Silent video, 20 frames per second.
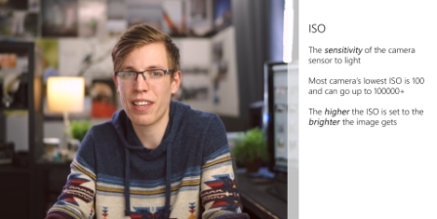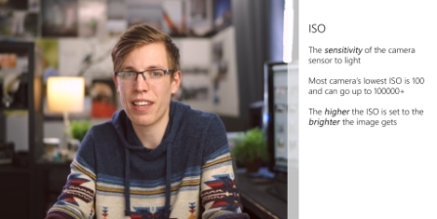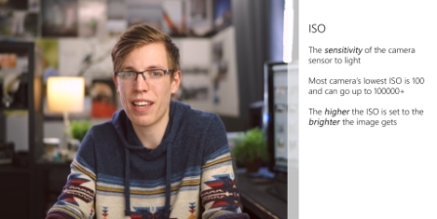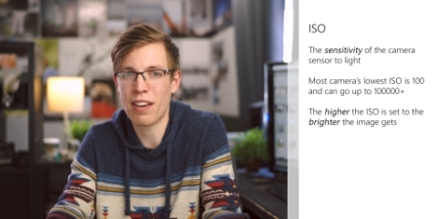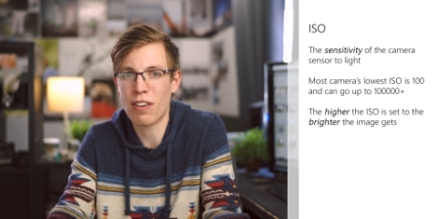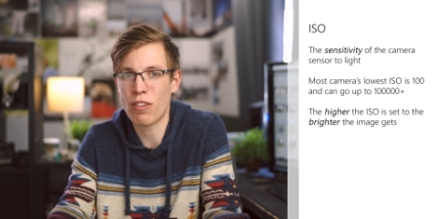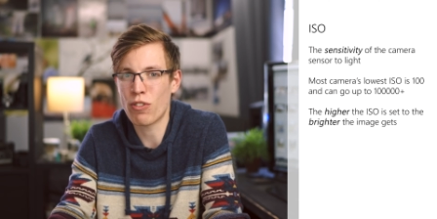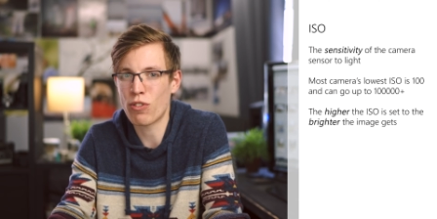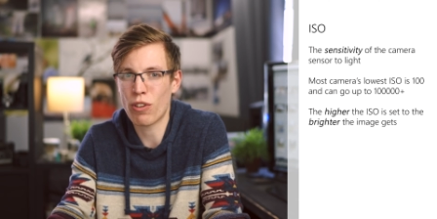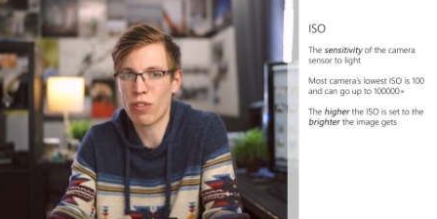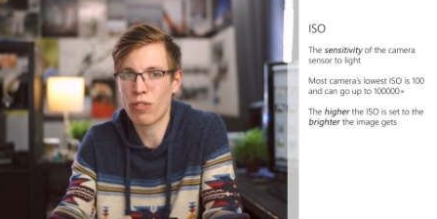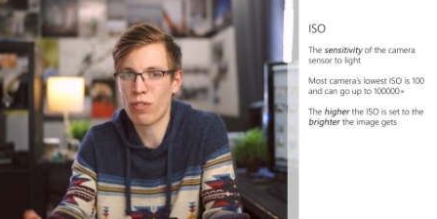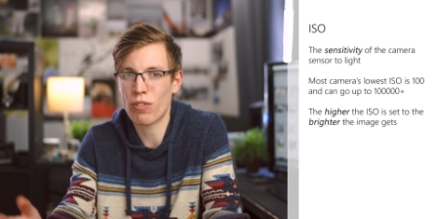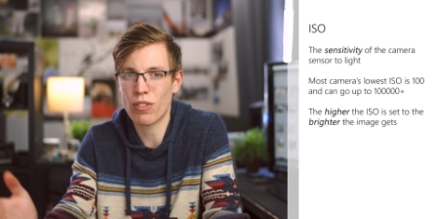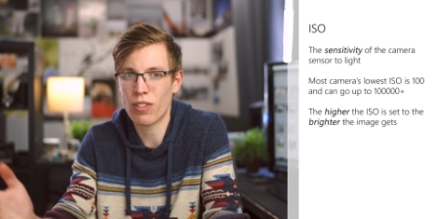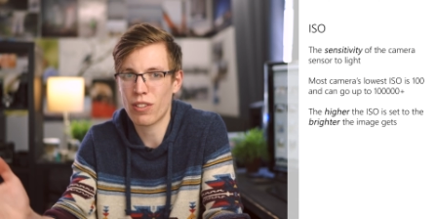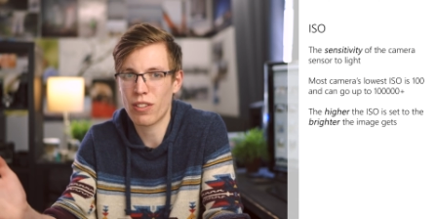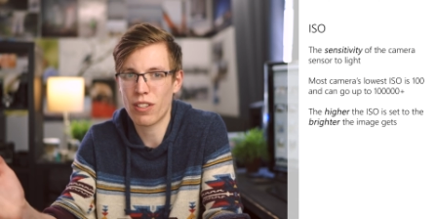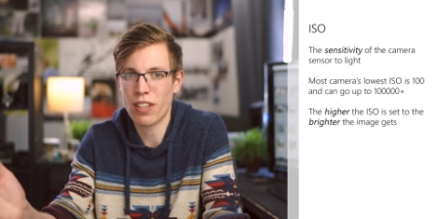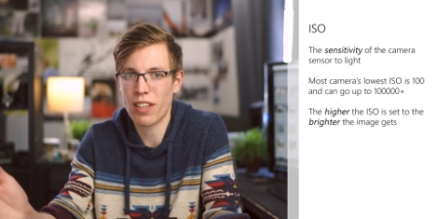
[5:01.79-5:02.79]
and you
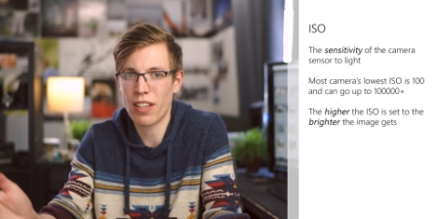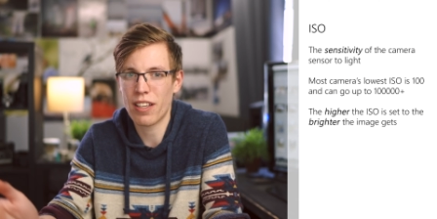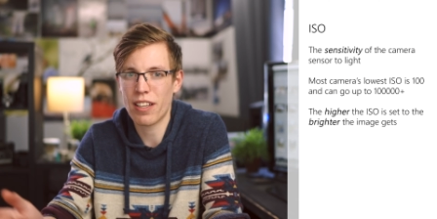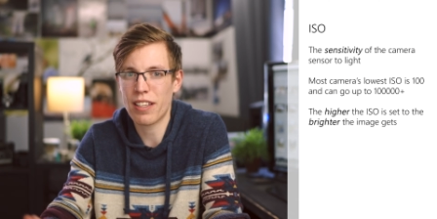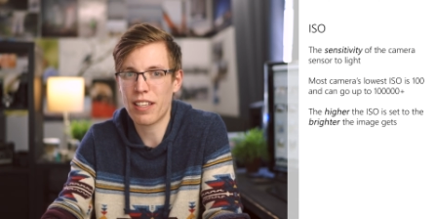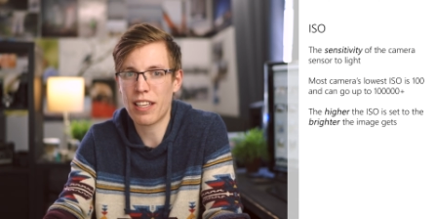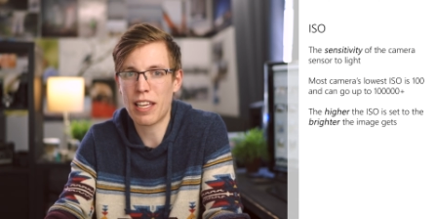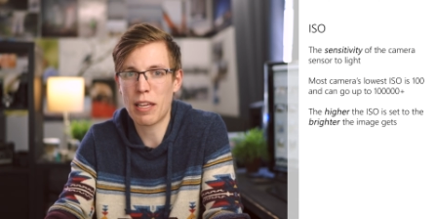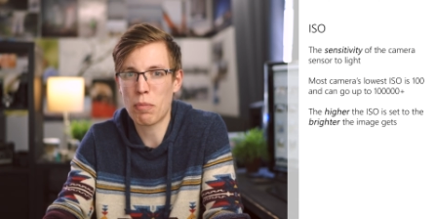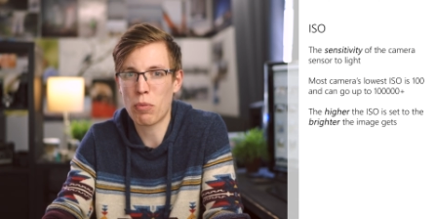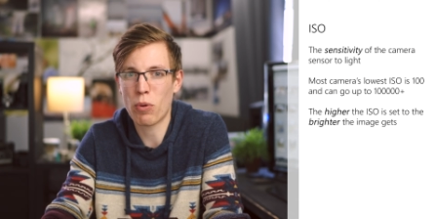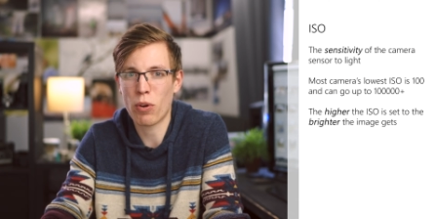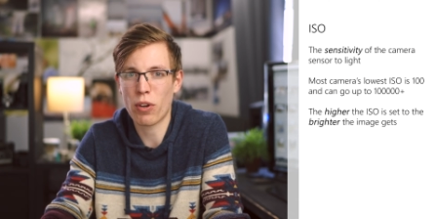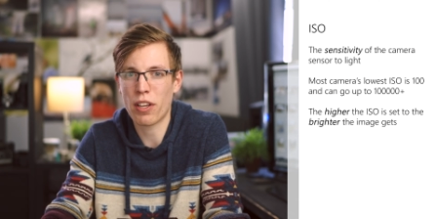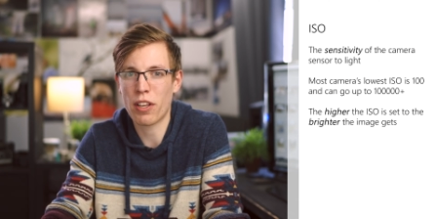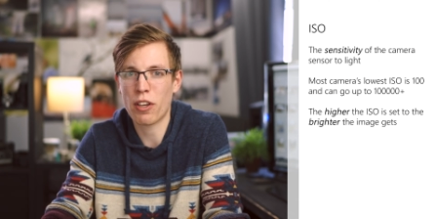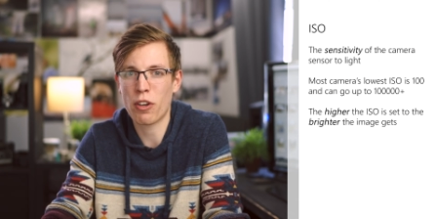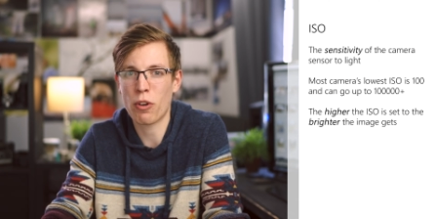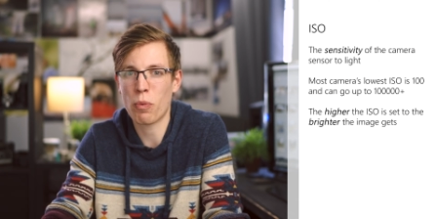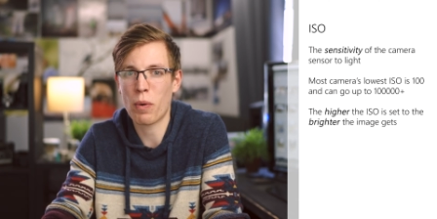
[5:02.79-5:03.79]
just keep
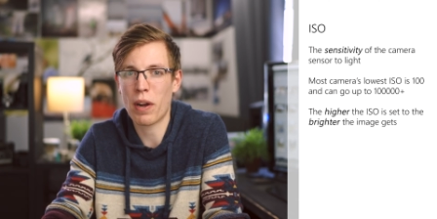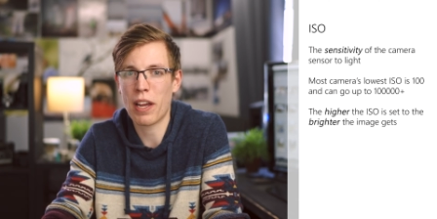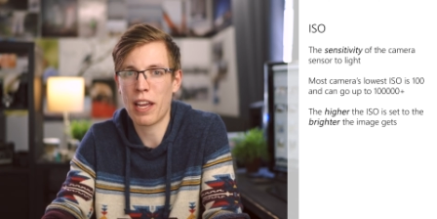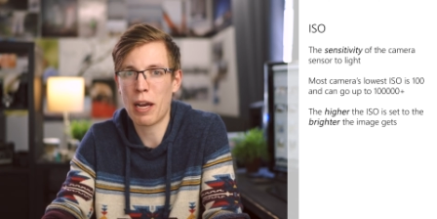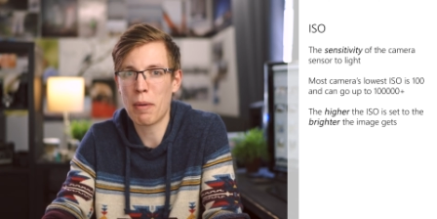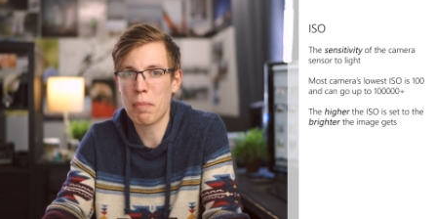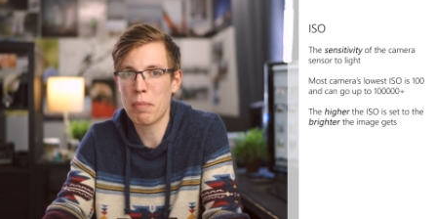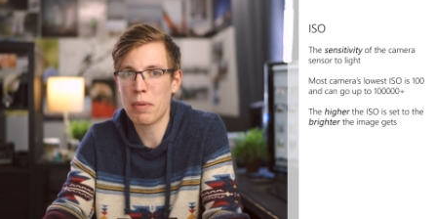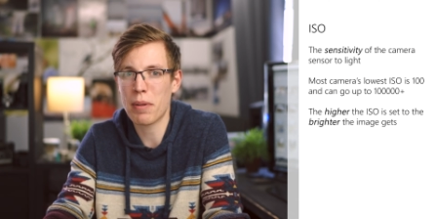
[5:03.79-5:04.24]
working your way up